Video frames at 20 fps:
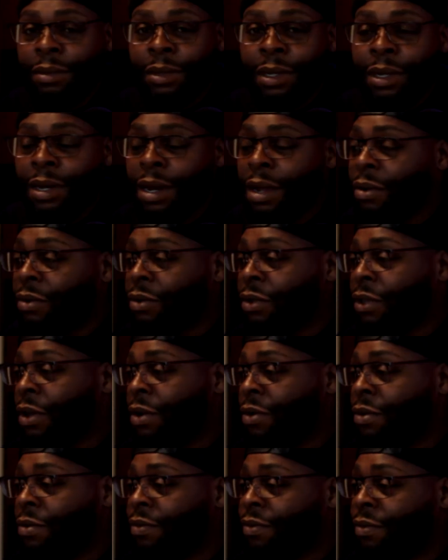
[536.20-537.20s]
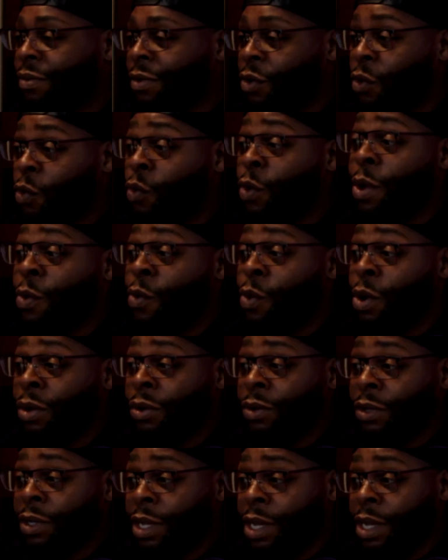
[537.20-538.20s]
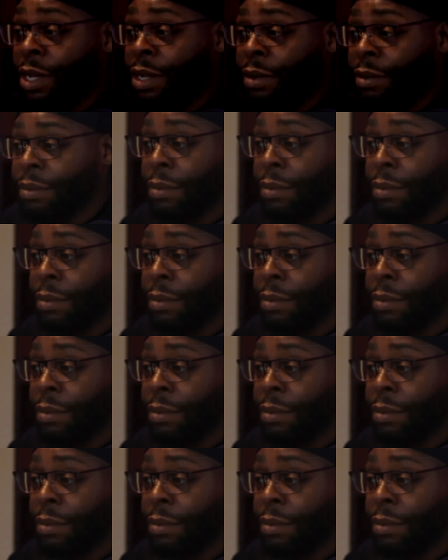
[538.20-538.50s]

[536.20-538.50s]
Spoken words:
You know, so we will see.